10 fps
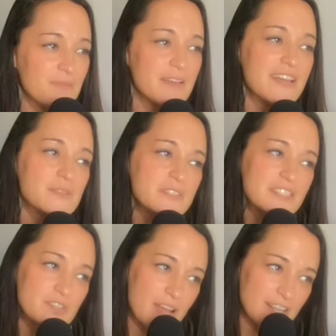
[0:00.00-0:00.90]
My husband's a
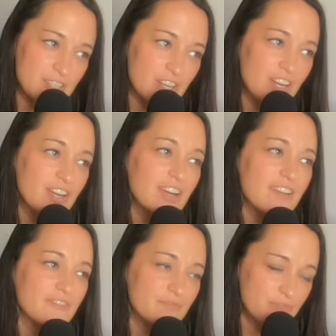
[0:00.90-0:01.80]
director,
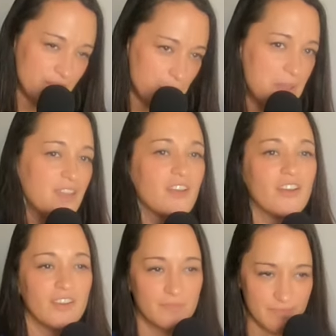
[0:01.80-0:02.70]

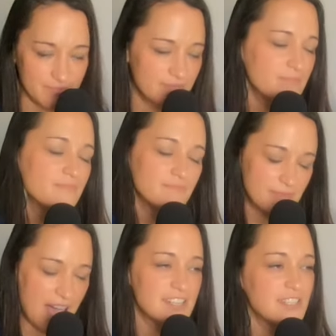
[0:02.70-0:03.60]
filmmaker,
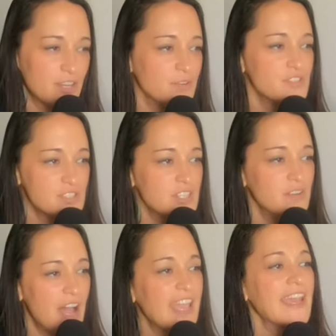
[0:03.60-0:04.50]
acting coach, so, so
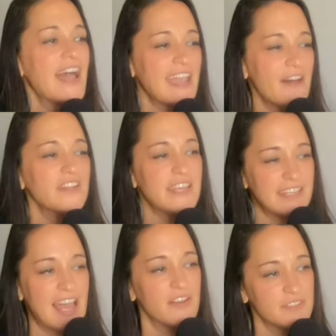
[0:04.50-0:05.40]
I, I have an in
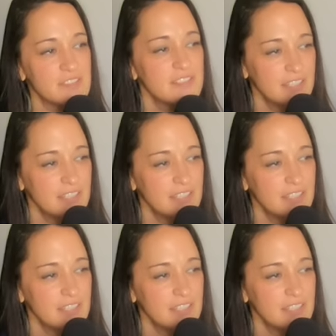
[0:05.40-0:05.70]
house,